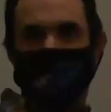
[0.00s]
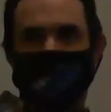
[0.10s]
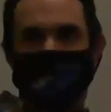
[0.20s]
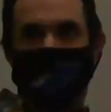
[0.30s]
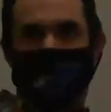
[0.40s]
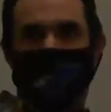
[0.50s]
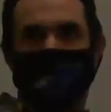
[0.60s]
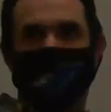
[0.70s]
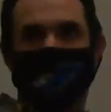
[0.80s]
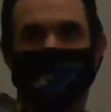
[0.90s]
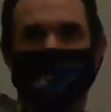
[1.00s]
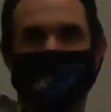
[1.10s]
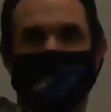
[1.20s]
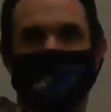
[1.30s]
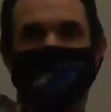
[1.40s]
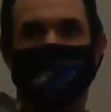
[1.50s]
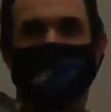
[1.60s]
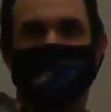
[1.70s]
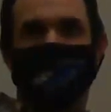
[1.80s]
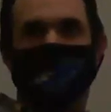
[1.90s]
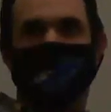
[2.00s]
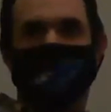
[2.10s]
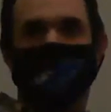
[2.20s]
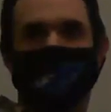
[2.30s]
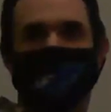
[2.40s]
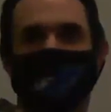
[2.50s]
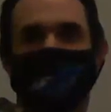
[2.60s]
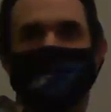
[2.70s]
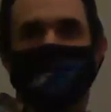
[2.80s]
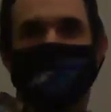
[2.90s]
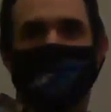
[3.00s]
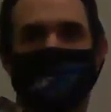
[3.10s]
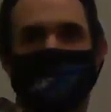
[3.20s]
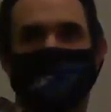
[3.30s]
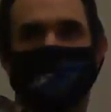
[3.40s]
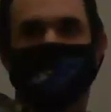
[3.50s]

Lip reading: Yes, a warrant is what you would need. Porter.